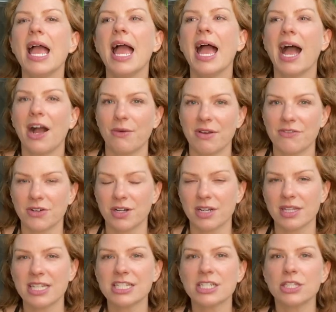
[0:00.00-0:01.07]
However,
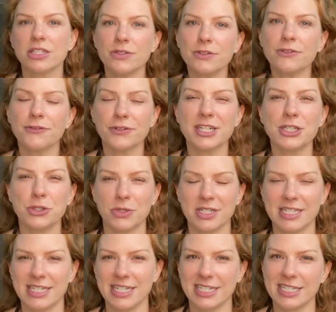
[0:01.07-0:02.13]
these gluten-free
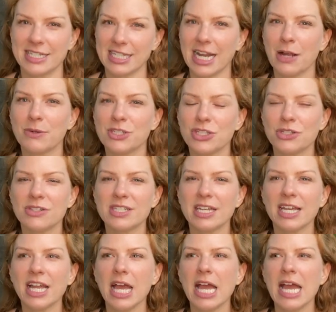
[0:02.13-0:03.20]
tortillas that I was
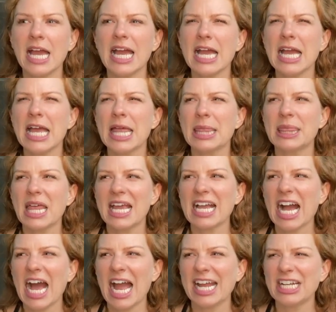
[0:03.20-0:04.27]
using, they
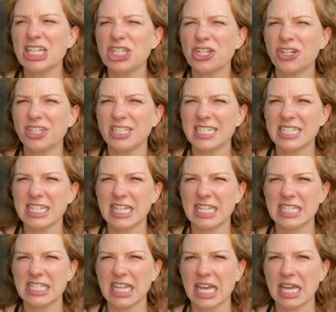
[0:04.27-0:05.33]
kind of turned into
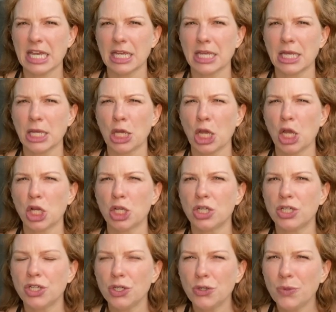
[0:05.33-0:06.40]
this like
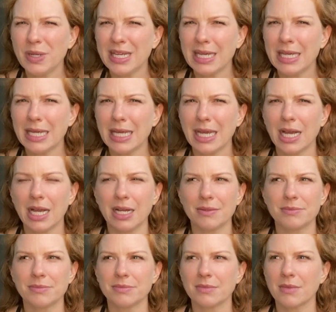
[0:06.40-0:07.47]
gooey,
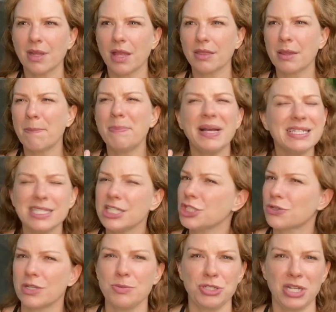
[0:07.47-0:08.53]
the best
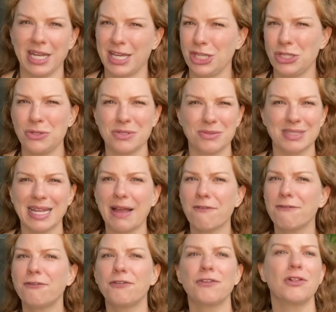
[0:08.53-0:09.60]
description I can use was like
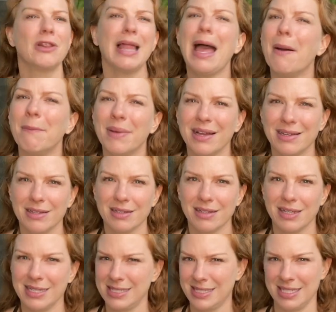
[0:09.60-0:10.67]
phlegm
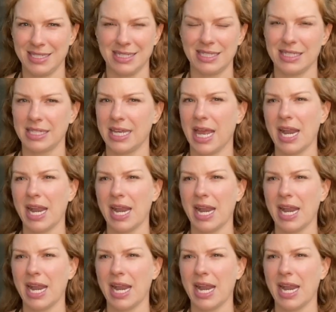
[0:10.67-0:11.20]
consistency.